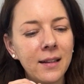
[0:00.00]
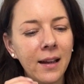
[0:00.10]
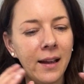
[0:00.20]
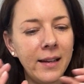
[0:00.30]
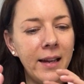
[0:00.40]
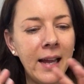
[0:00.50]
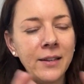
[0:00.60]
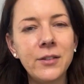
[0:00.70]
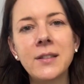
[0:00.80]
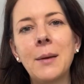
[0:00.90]

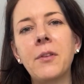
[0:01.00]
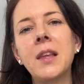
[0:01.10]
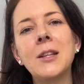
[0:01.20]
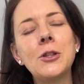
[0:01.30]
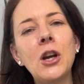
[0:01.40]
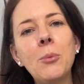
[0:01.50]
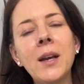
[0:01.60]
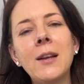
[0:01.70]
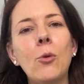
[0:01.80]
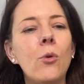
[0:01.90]
entered something in
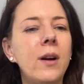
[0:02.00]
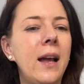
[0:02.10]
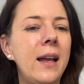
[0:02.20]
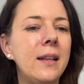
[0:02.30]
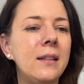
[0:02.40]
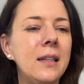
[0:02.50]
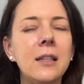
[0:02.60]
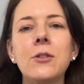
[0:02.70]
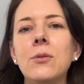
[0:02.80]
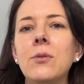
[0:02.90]
German or I
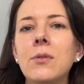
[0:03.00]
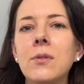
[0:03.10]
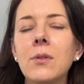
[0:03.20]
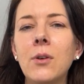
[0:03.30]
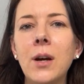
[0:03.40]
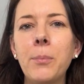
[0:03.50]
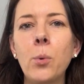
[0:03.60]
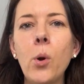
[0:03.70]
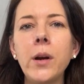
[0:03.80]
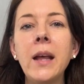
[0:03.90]
needed to look up a
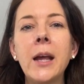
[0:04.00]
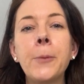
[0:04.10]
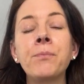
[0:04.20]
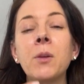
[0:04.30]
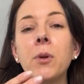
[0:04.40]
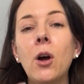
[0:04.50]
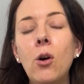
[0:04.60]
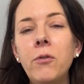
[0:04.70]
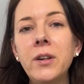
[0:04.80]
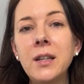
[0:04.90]
word. But
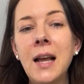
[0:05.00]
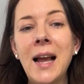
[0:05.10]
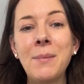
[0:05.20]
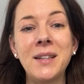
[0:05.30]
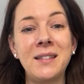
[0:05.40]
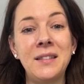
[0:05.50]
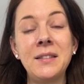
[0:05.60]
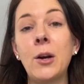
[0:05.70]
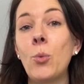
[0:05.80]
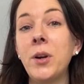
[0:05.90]
over the time, and this is
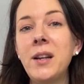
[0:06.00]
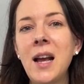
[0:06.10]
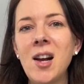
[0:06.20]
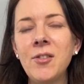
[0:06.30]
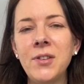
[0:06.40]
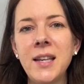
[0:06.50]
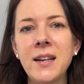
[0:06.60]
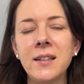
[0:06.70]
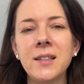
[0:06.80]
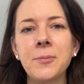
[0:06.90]
now 1.5
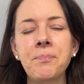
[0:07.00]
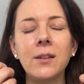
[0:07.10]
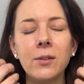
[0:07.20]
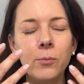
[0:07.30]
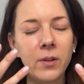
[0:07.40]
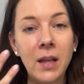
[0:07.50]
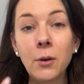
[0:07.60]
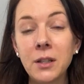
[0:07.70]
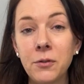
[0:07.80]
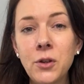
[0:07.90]
years,
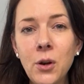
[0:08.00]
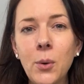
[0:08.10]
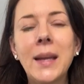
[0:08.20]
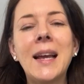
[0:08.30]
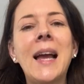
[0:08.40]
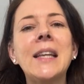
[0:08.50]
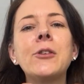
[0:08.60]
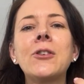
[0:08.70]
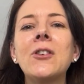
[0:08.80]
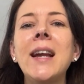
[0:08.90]
without even knowing, I
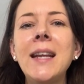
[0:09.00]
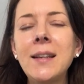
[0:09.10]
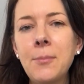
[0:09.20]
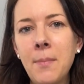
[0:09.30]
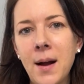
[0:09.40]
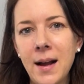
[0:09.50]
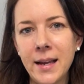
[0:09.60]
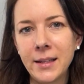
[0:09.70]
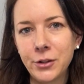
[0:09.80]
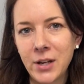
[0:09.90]
trained
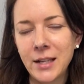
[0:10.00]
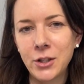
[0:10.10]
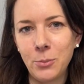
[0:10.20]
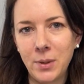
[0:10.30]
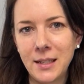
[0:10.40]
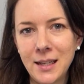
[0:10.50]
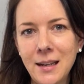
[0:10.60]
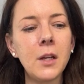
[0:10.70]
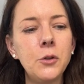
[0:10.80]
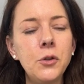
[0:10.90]
my
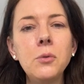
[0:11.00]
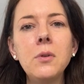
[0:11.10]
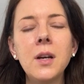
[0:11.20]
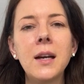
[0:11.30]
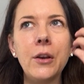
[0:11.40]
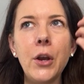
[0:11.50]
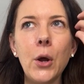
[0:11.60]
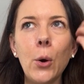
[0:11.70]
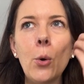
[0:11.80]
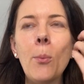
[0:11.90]
ChatGPT to
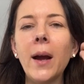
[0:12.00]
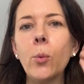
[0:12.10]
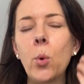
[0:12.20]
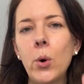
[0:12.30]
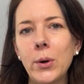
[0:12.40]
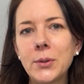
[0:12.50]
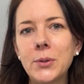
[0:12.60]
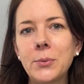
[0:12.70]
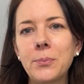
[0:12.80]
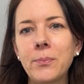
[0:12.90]
know my words